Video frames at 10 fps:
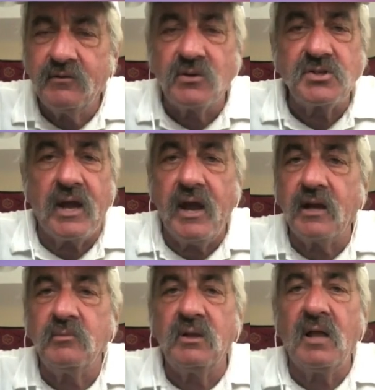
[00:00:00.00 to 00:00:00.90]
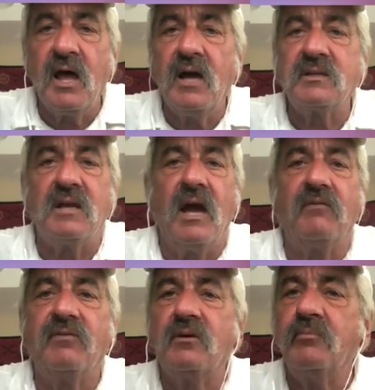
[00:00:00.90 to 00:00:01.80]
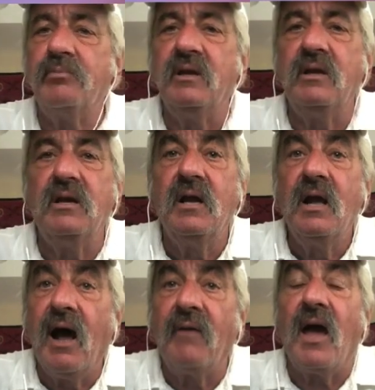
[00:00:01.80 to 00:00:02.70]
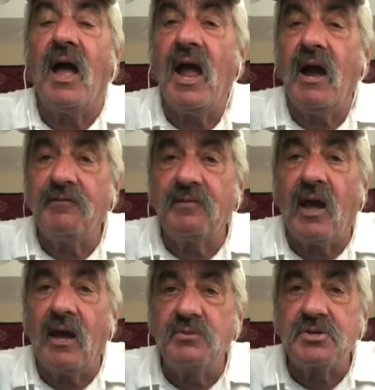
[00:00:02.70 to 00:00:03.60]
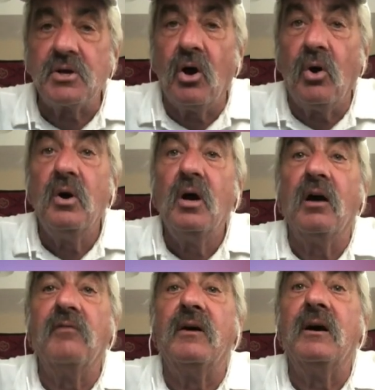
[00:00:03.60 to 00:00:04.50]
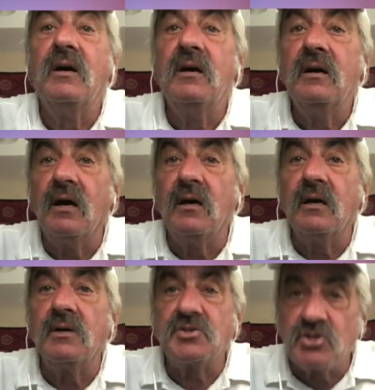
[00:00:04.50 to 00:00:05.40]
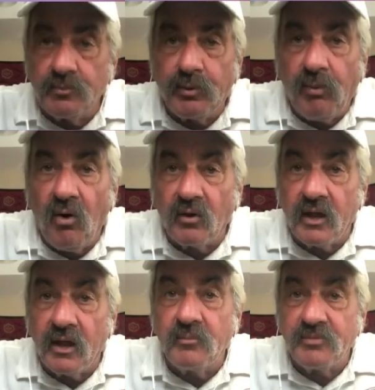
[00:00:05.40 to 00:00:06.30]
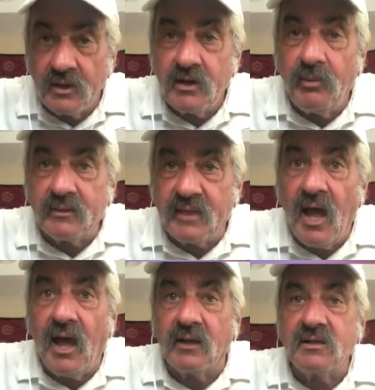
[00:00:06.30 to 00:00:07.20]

First animal act ever to be on the halftime show of a Super Bowl game. Think about that.